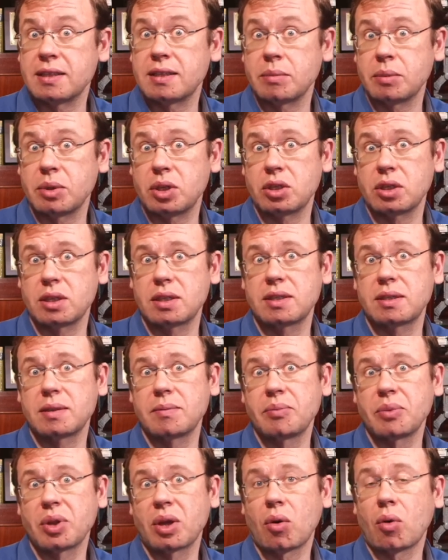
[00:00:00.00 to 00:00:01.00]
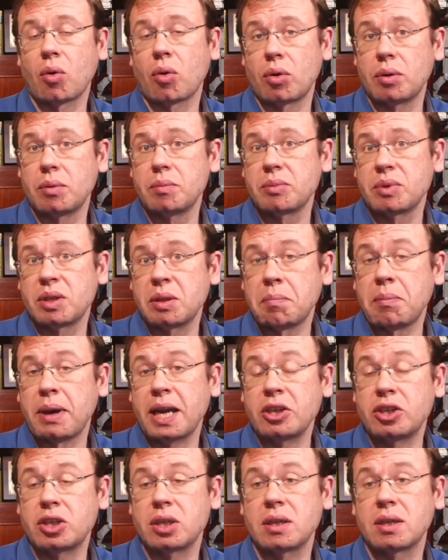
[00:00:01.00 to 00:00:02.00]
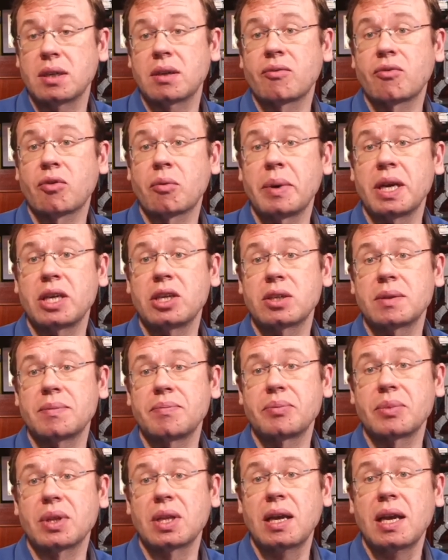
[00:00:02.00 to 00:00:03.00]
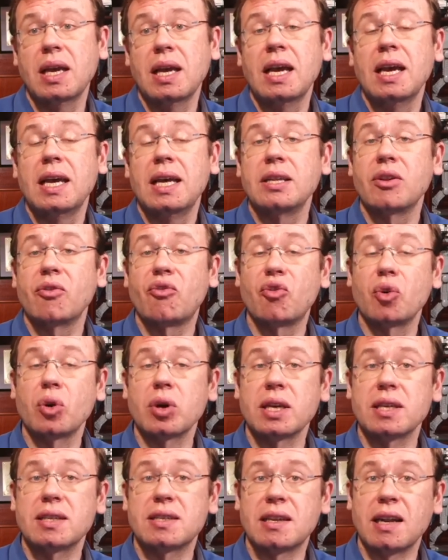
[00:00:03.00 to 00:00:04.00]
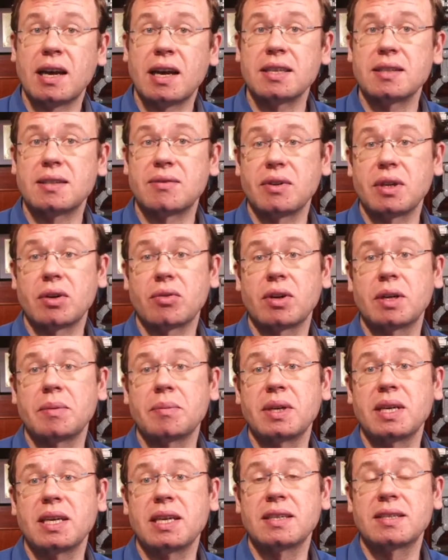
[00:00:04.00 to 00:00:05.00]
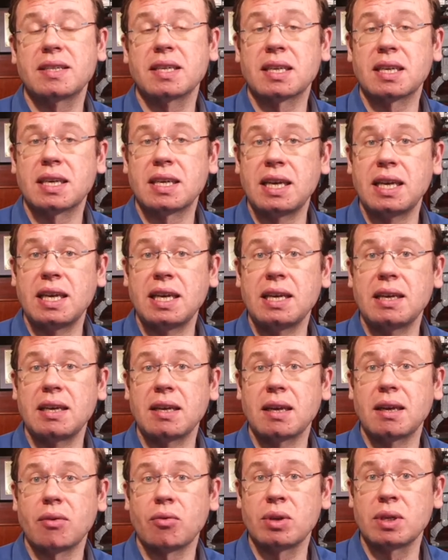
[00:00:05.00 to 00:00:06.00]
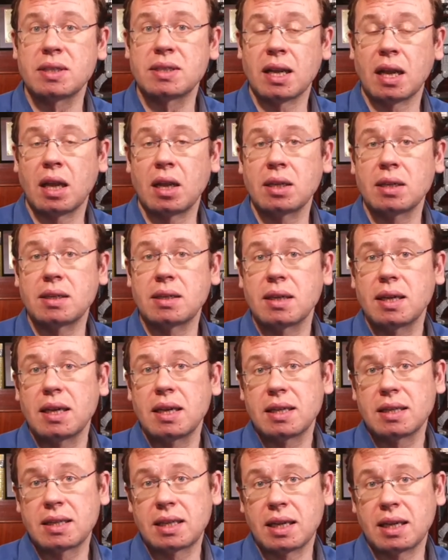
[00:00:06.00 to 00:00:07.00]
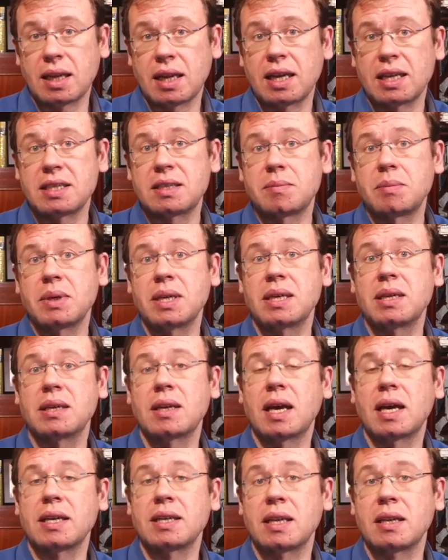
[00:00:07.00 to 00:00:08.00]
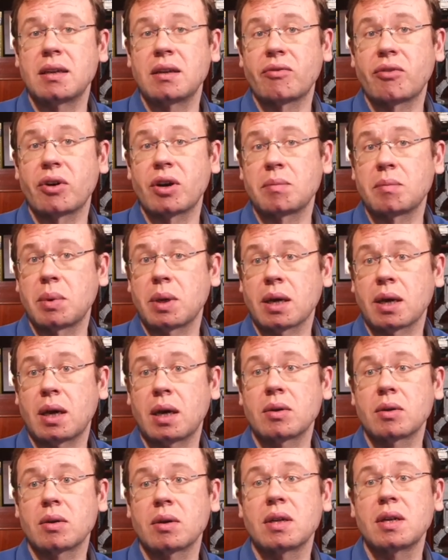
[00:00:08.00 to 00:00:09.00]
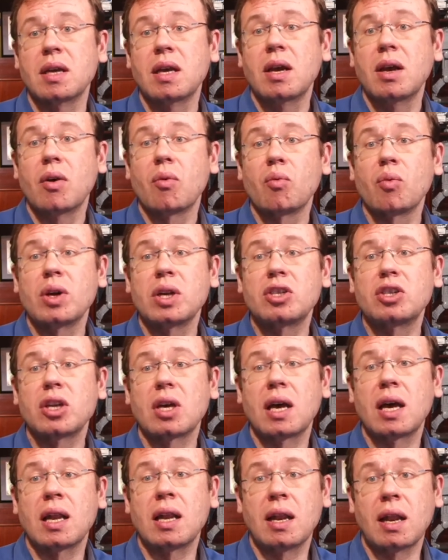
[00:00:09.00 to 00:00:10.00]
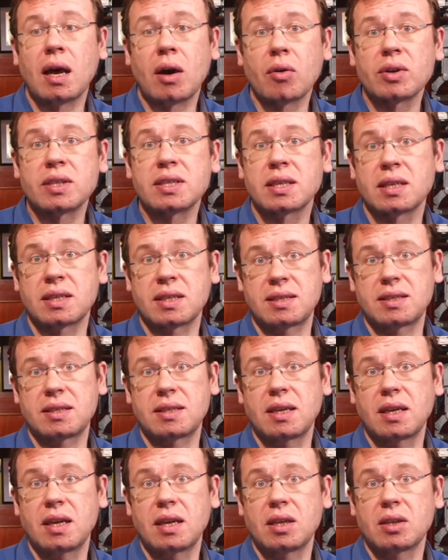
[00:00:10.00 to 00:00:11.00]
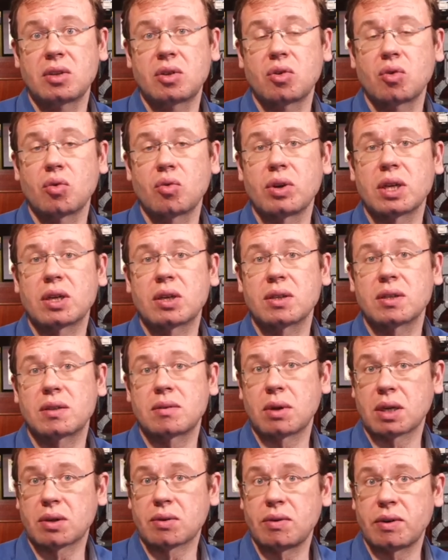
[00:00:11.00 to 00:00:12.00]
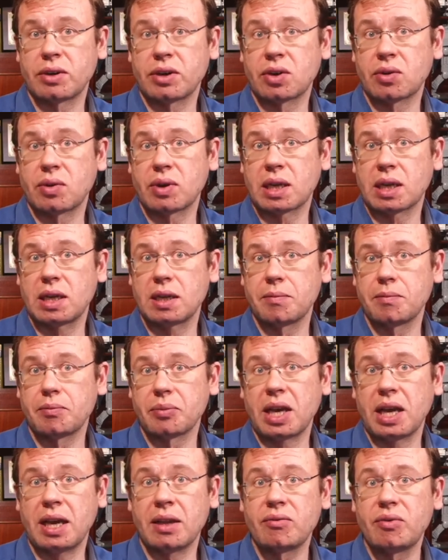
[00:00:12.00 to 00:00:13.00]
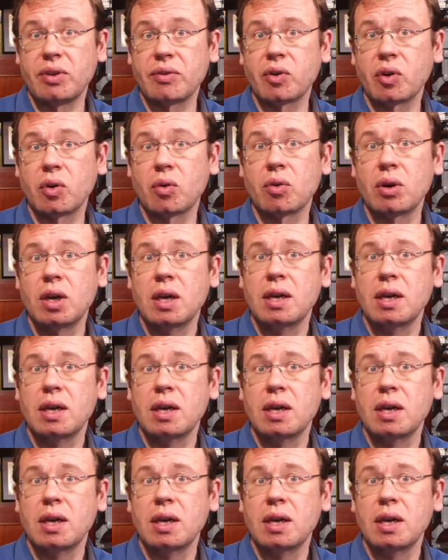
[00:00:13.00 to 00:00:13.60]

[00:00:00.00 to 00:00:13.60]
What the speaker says: images, or the patient information. The Fourier Slice Theorem is a key result that has been identified by radon, which allows us to reconstruct very quickly. And we will